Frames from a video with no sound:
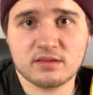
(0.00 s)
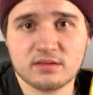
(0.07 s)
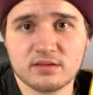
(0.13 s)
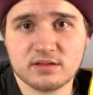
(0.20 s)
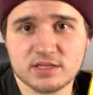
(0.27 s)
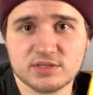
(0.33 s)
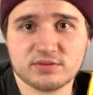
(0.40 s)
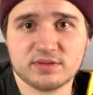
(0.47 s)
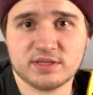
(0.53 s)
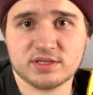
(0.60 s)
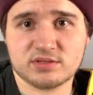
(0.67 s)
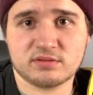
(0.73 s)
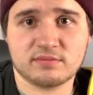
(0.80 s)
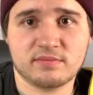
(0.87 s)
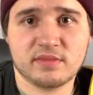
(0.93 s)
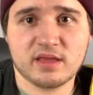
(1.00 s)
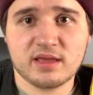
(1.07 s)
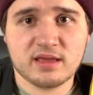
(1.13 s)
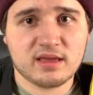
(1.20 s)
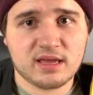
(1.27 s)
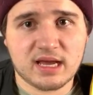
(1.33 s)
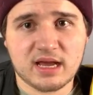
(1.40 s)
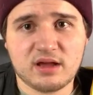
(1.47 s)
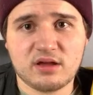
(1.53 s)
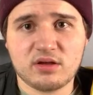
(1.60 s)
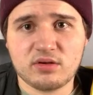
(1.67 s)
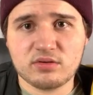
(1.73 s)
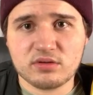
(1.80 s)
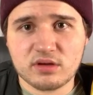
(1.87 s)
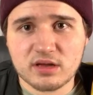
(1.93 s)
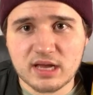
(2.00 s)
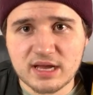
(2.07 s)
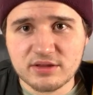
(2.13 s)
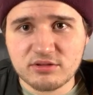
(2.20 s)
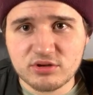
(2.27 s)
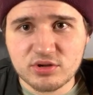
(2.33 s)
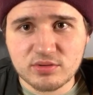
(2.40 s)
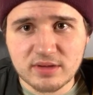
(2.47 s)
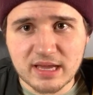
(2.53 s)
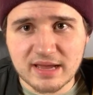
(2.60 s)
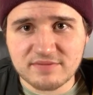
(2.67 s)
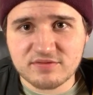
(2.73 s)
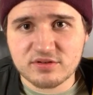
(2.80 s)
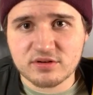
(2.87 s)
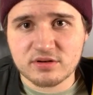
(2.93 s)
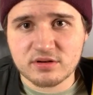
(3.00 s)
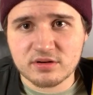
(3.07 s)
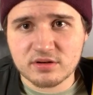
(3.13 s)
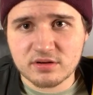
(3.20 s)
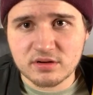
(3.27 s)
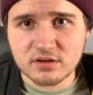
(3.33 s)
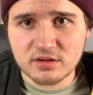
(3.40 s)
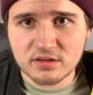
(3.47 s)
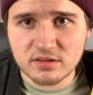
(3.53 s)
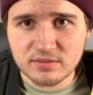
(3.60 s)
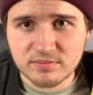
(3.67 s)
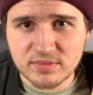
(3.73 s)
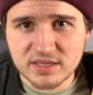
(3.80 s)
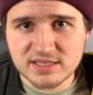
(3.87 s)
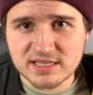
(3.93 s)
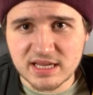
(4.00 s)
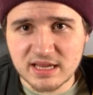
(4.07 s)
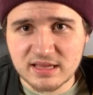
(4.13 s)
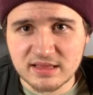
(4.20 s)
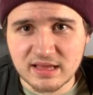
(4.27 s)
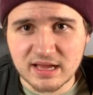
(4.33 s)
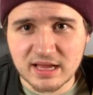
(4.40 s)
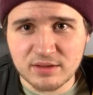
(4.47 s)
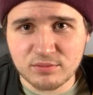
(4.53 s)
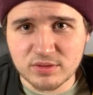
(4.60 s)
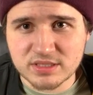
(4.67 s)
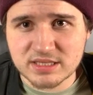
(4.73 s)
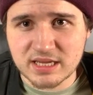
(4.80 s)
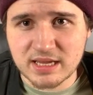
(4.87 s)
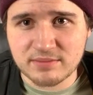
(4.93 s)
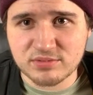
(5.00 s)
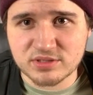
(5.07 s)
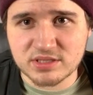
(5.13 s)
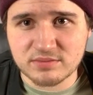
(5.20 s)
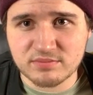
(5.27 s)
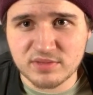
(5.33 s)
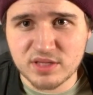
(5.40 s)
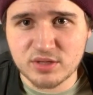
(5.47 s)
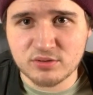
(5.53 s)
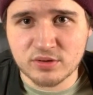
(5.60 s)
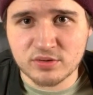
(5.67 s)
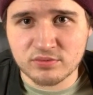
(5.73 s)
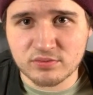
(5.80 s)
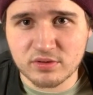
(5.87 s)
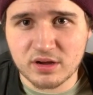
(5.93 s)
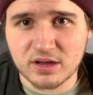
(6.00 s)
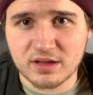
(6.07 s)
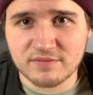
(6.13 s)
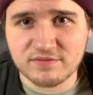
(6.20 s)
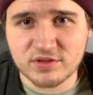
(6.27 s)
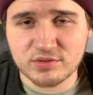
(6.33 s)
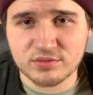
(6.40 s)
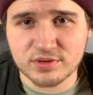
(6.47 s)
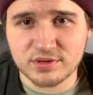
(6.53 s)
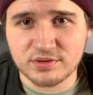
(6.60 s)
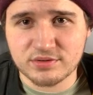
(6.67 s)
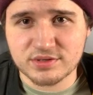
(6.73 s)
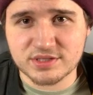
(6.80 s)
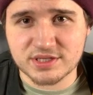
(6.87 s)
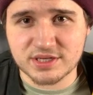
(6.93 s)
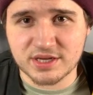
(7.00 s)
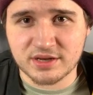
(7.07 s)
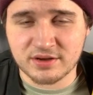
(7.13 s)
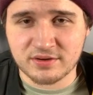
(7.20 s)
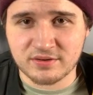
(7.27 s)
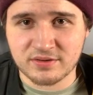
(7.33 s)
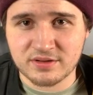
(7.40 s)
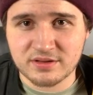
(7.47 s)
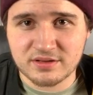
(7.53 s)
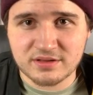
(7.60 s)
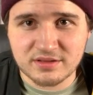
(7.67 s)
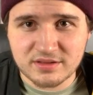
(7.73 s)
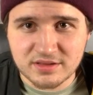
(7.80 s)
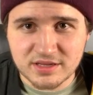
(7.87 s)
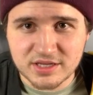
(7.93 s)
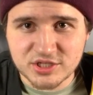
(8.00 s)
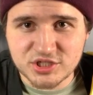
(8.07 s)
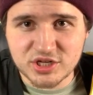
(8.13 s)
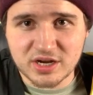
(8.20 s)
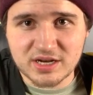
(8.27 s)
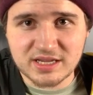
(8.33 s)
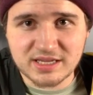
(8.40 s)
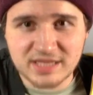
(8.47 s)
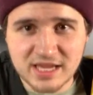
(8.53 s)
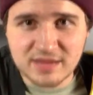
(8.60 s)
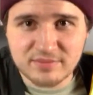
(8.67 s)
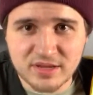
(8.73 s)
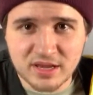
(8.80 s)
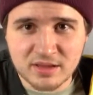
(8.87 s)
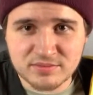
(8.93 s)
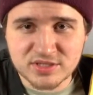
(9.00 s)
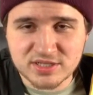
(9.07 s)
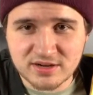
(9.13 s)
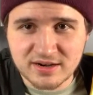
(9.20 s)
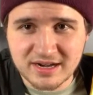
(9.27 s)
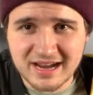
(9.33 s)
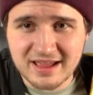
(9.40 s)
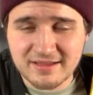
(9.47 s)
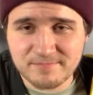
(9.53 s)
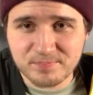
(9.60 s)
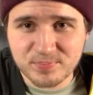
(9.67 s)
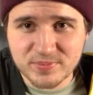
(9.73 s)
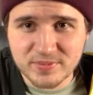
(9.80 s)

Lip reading: Let's read this one. How you doing after me saying that I wasn't able to meet you on Raw a few years ago? Johnny Gaming, I'm sorry.